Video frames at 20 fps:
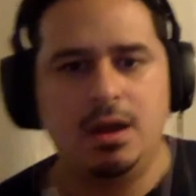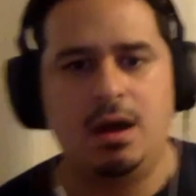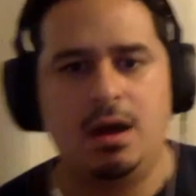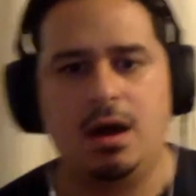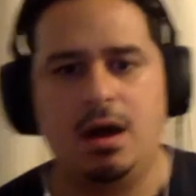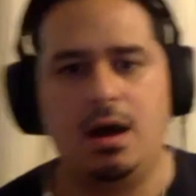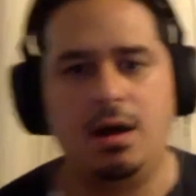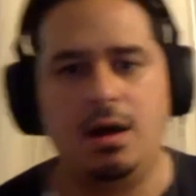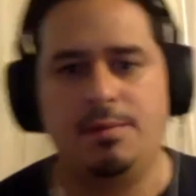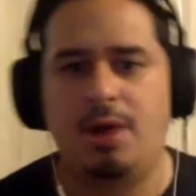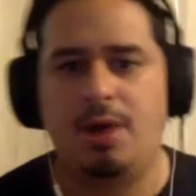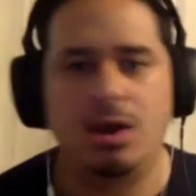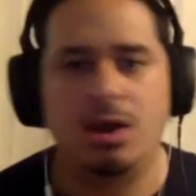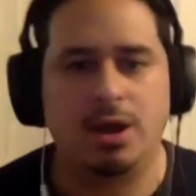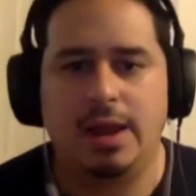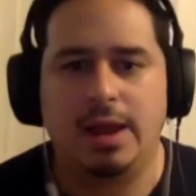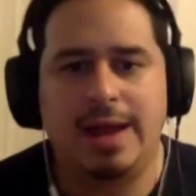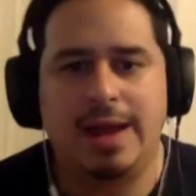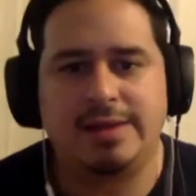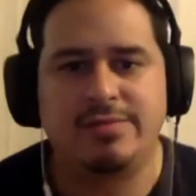on
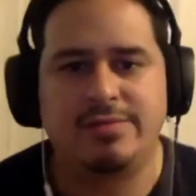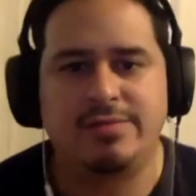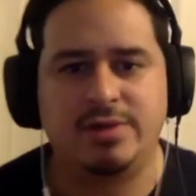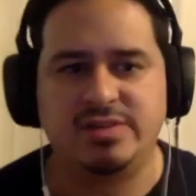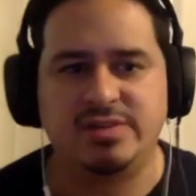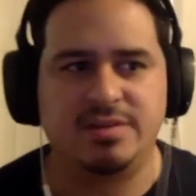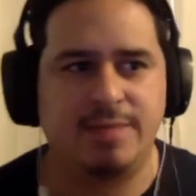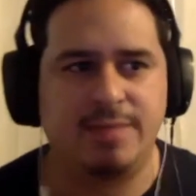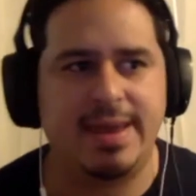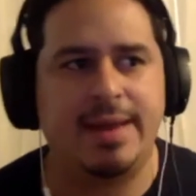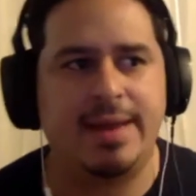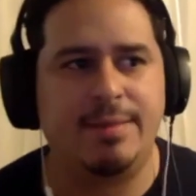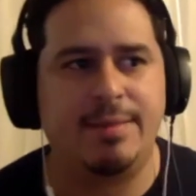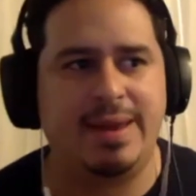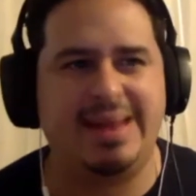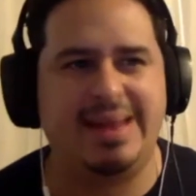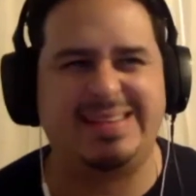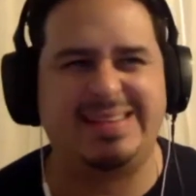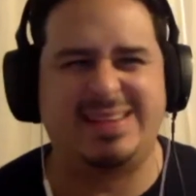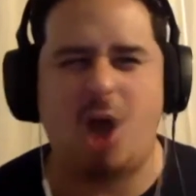Galactic Runners of Mayhem,
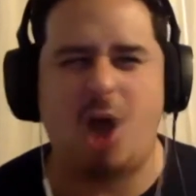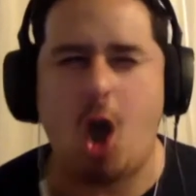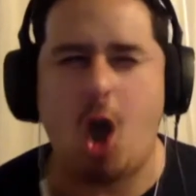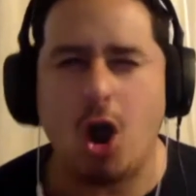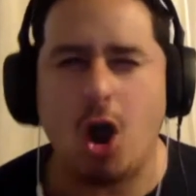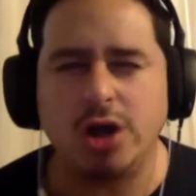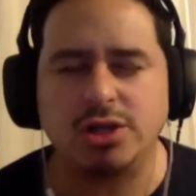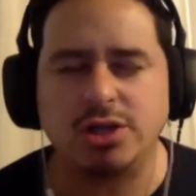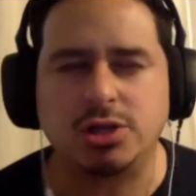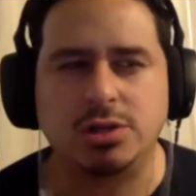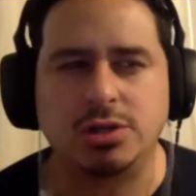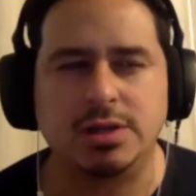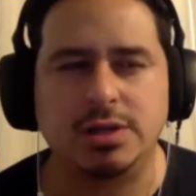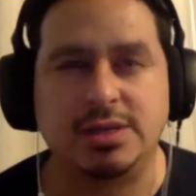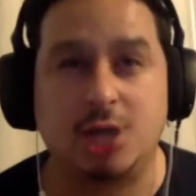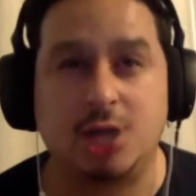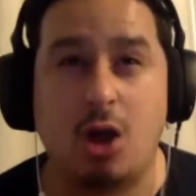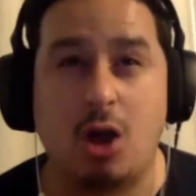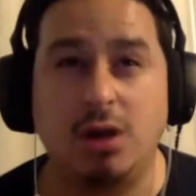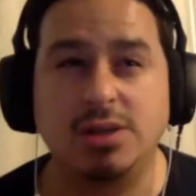and it's hard
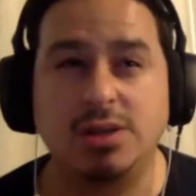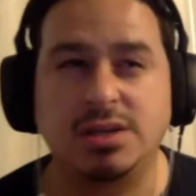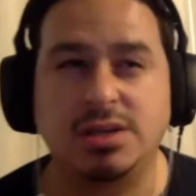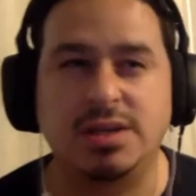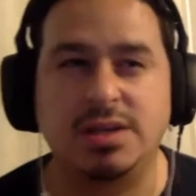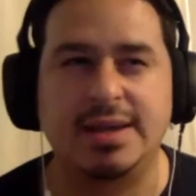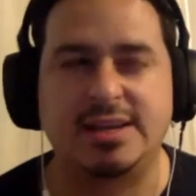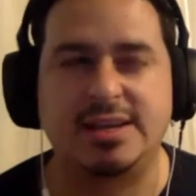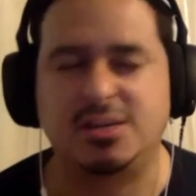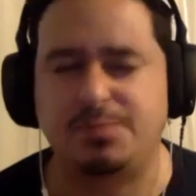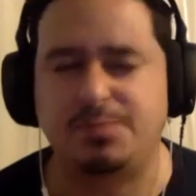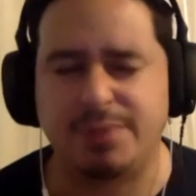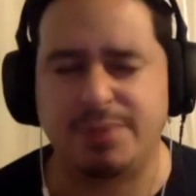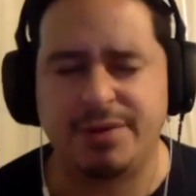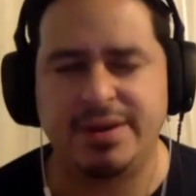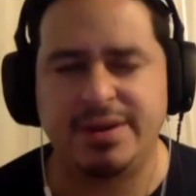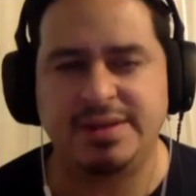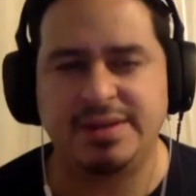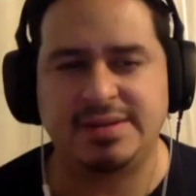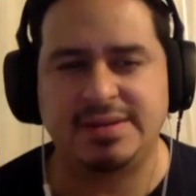to
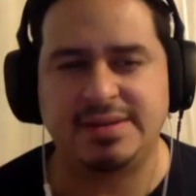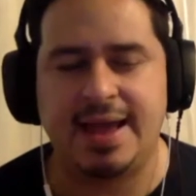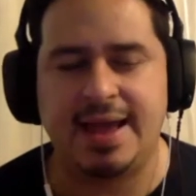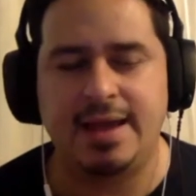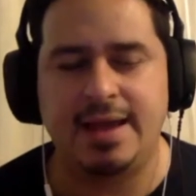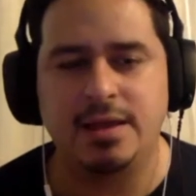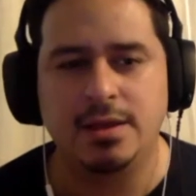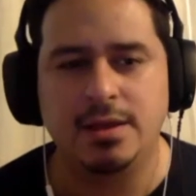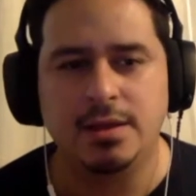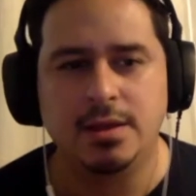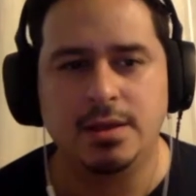experience that